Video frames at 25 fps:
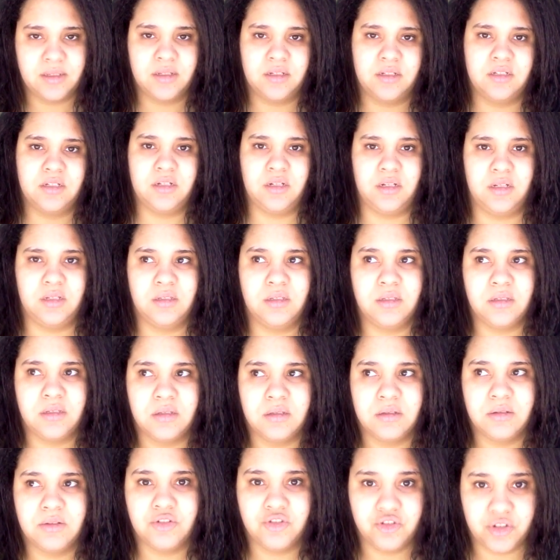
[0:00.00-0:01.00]
such
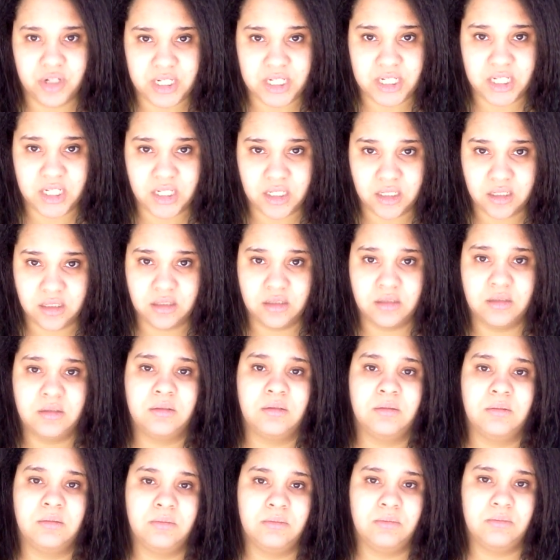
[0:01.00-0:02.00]
as drinking,
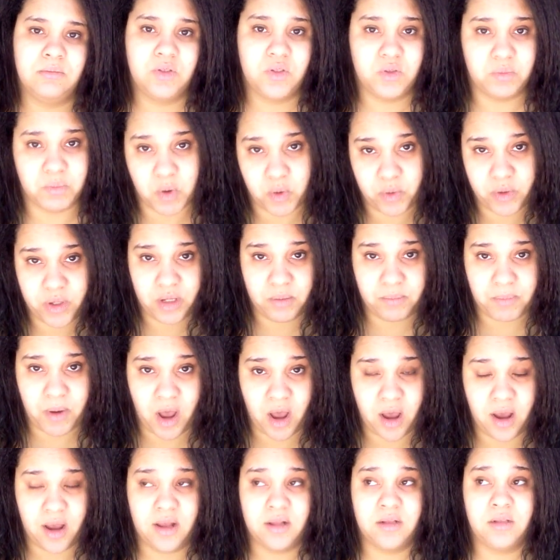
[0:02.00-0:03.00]
smoking
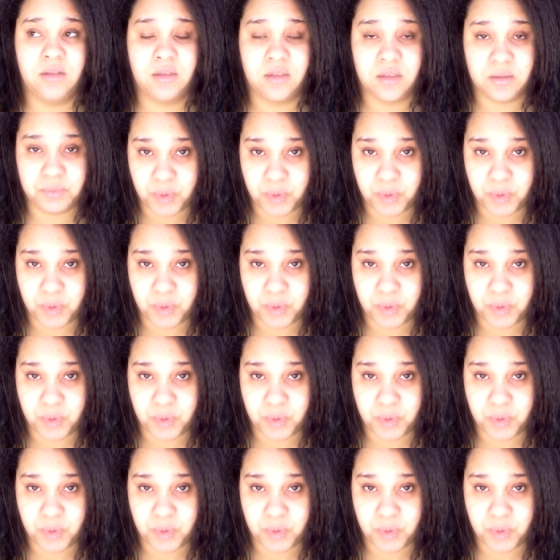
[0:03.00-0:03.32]
pot,